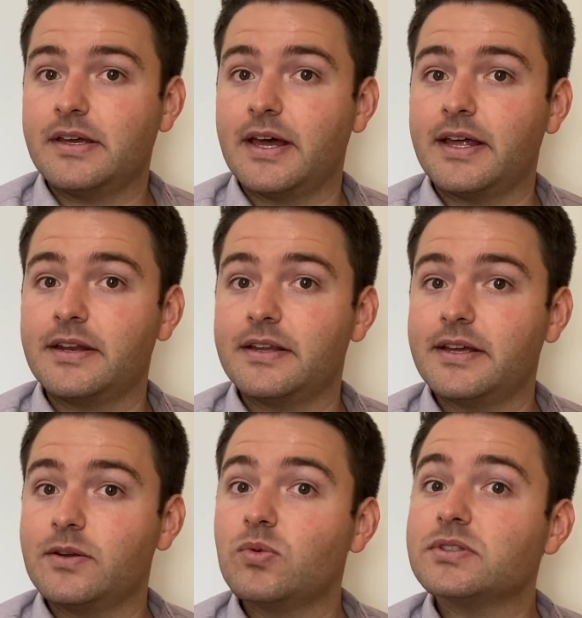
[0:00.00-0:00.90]
And
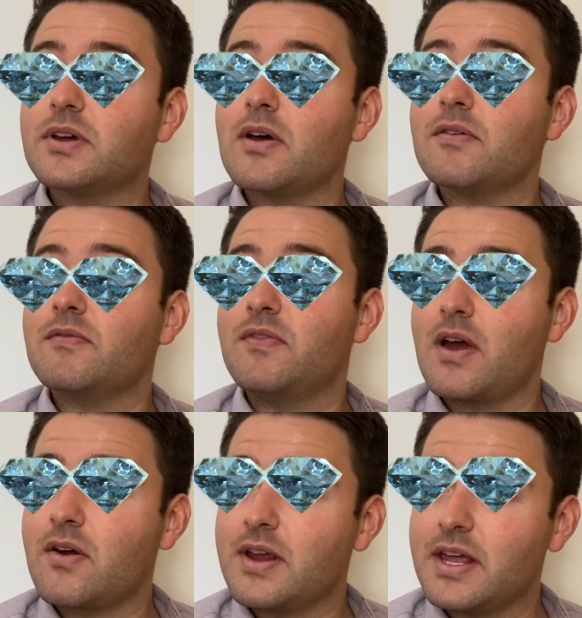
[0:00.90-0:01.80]
it was
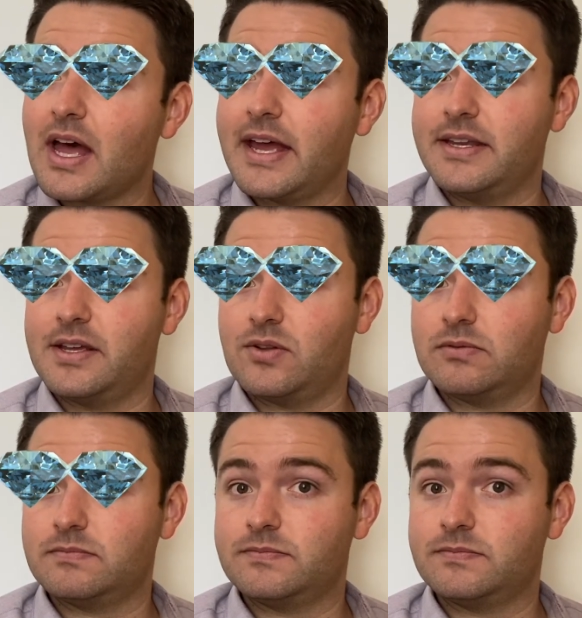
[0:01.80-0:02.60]
very ideal.